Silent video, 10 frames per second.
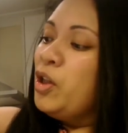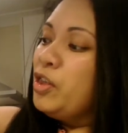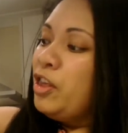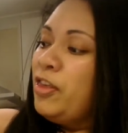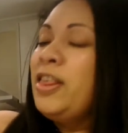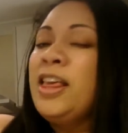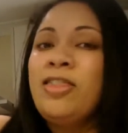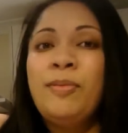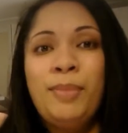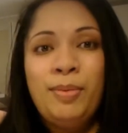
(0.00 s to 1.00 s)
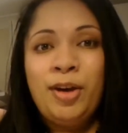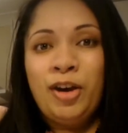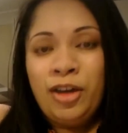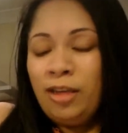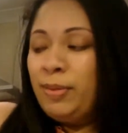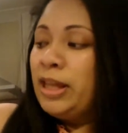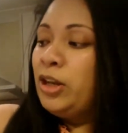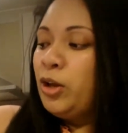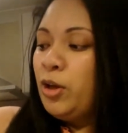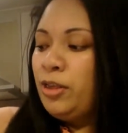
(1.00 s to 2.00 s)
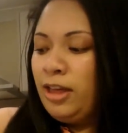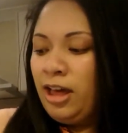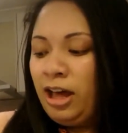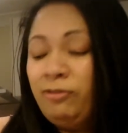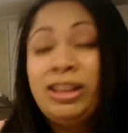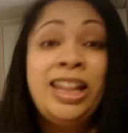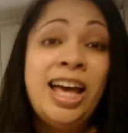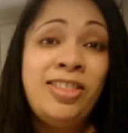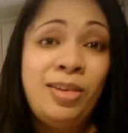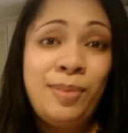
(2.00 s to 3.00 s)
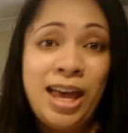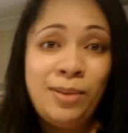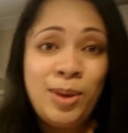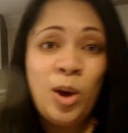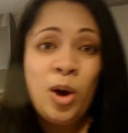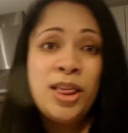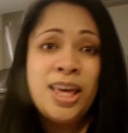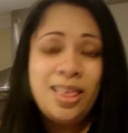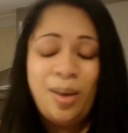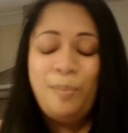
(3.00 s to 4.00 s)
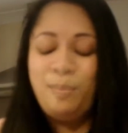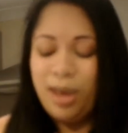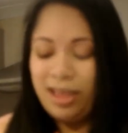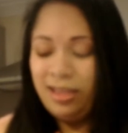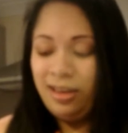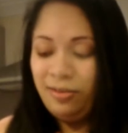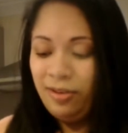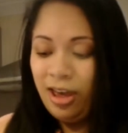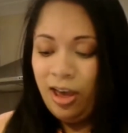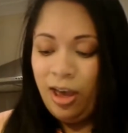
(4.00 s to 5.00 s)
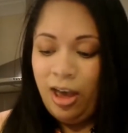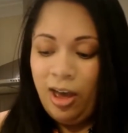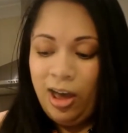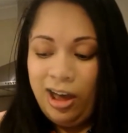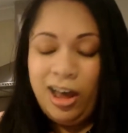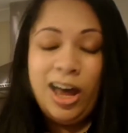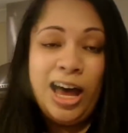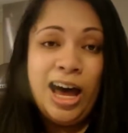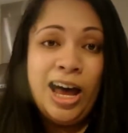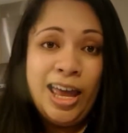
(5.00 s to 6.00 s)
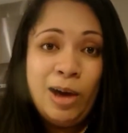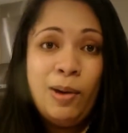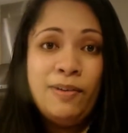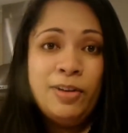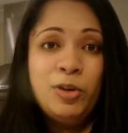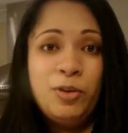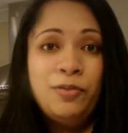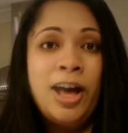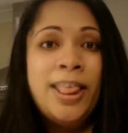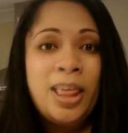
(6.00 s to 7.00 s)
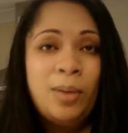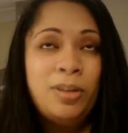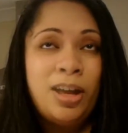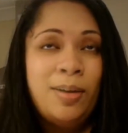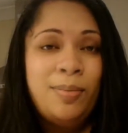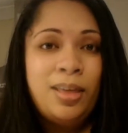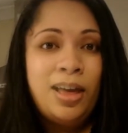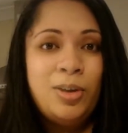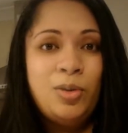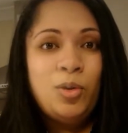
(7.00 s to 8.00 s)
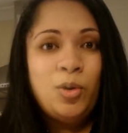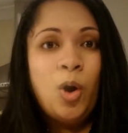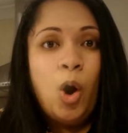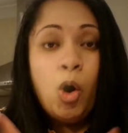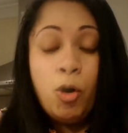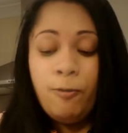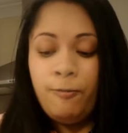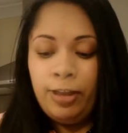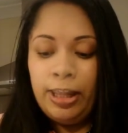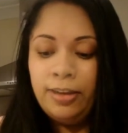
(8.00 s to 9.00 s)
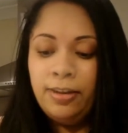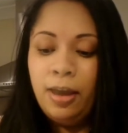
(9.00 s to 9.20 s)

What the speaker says: So this is the Mimco Splendiosa. I really like this bag because it's massive. I, however, do find sometimes I do overfill it,